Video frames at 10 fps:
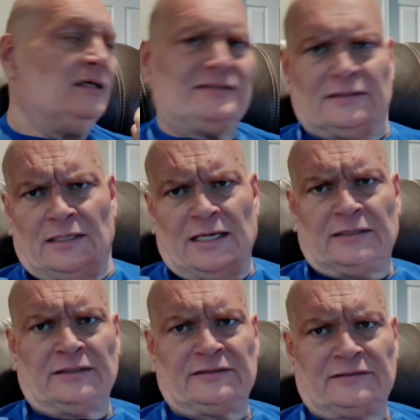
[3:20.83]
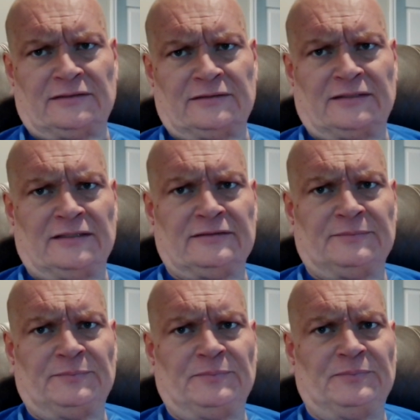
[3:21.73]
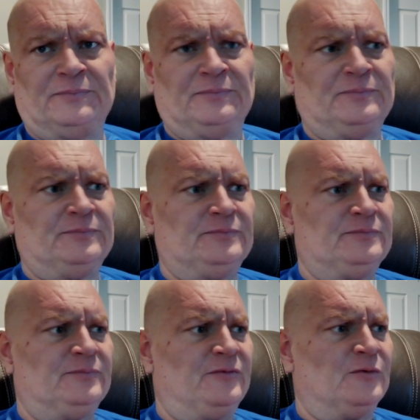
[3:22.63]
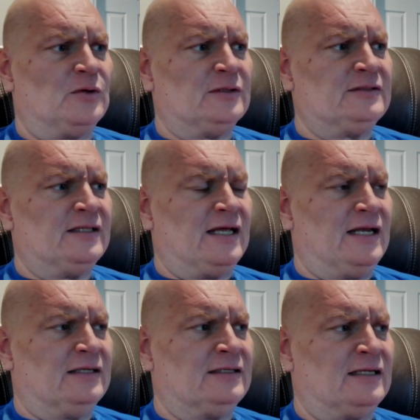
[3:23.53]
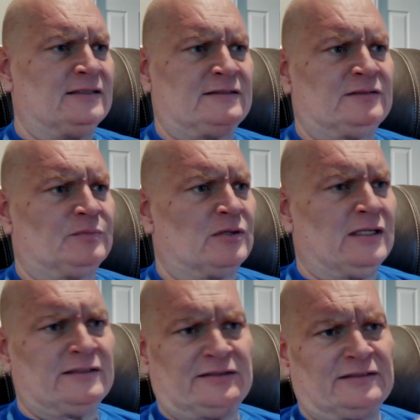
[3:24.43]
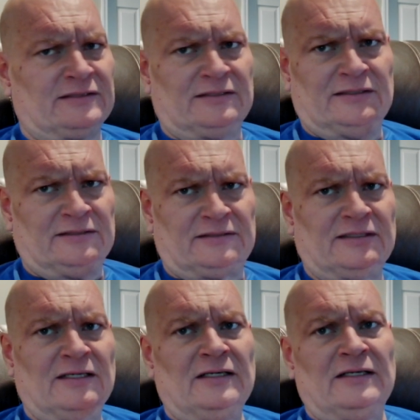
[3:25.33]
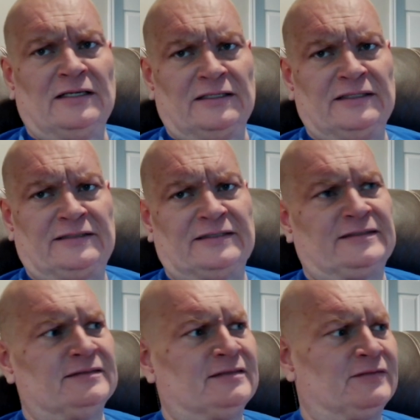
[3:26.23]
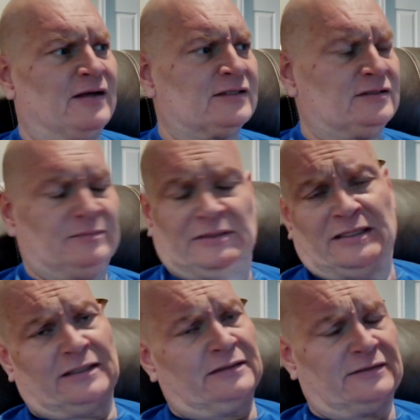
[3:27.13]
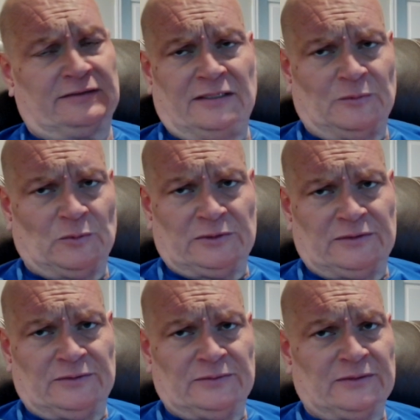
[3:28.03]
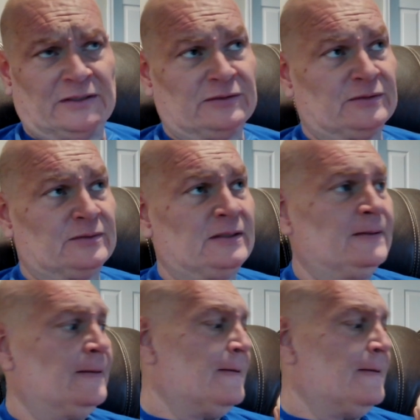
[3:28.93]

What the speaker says: As an analyst, I tend to fall into that analysis paralysis, and in this instance, I've actually been like, just tell me what to do and I'll do it.